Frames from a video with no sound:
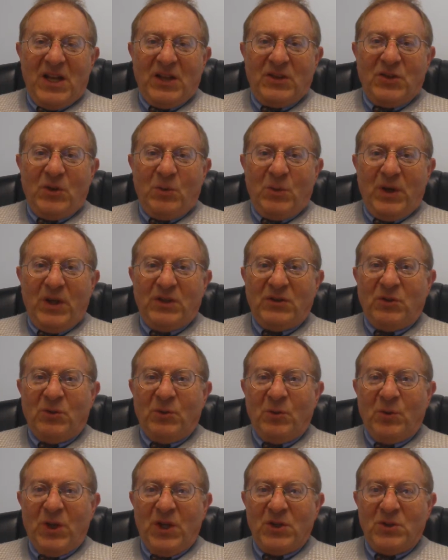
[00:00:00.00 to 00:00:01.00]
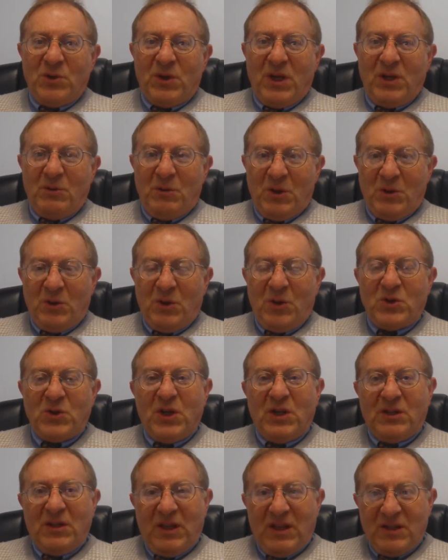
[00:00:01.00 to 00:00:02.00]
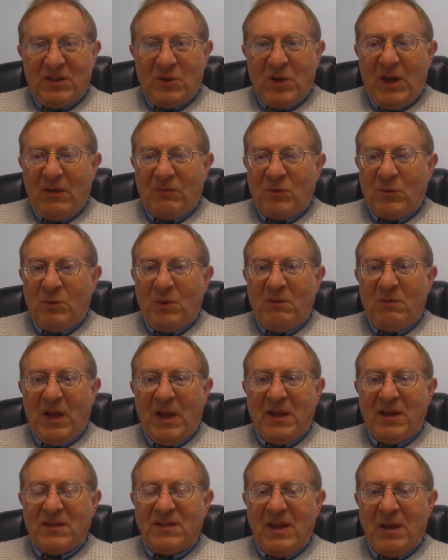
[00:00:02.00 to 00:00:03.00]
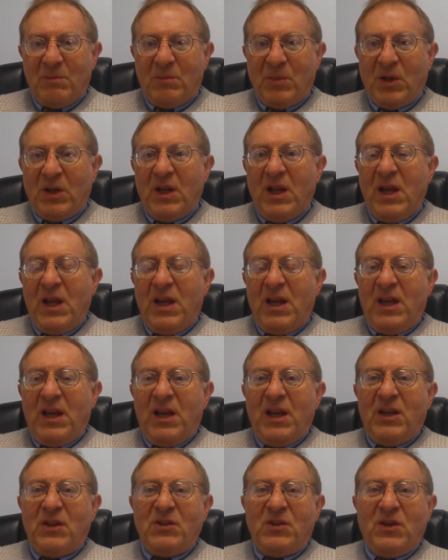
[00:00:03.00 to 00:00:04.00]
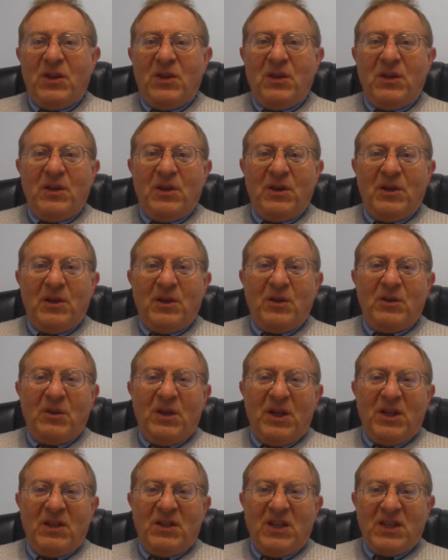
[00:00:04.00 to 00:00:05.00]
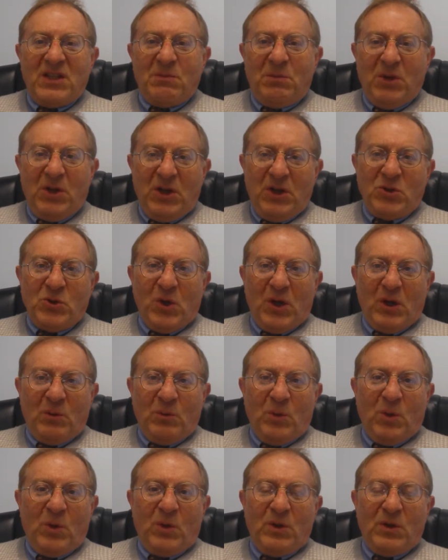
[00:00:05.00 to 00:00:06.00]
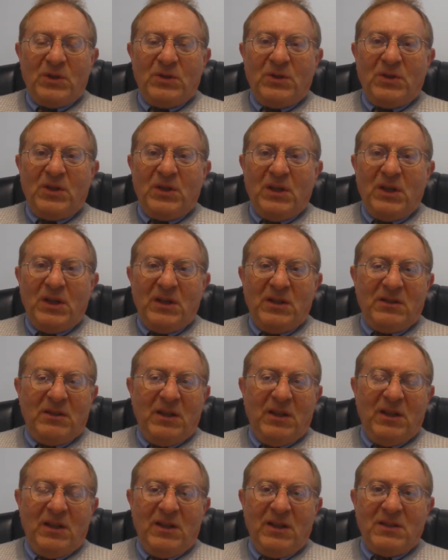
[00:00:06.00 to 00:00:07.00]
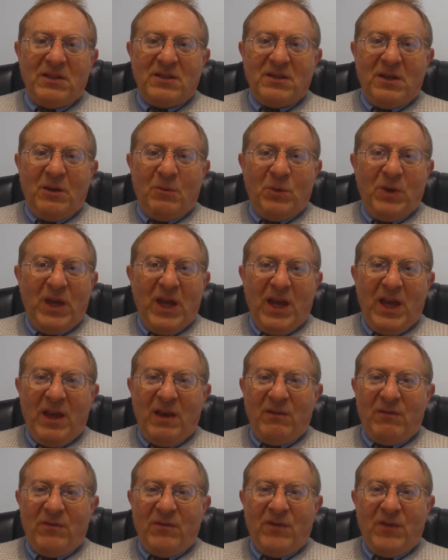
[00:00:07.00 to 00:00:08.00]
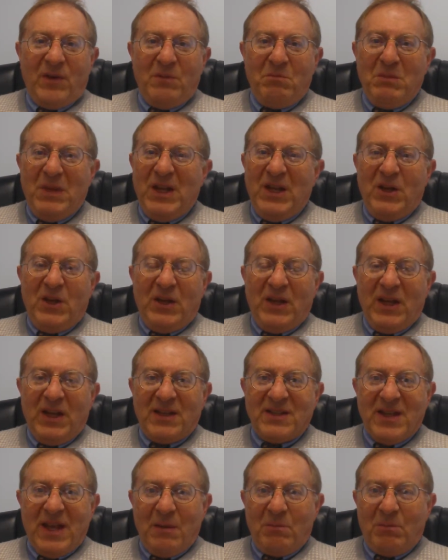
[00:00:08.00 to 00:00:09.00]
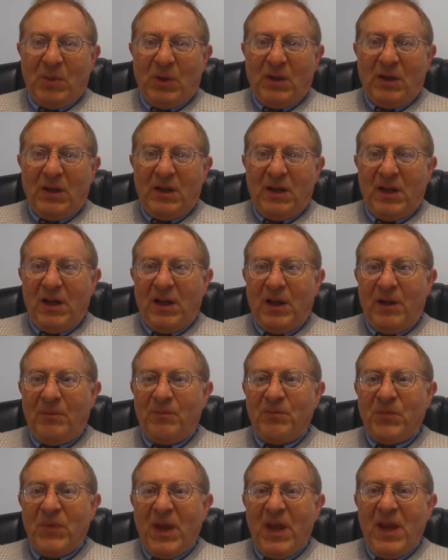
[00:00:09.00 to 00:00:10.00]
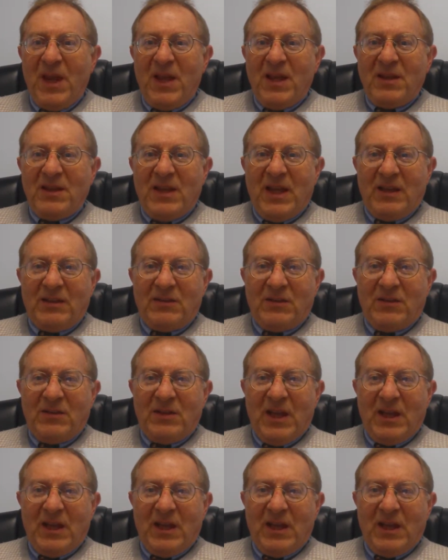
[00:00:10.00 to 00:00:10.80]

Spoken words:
not the way to educate. The way to educate is you have to be by example. In the spiritual world, we have a million examples that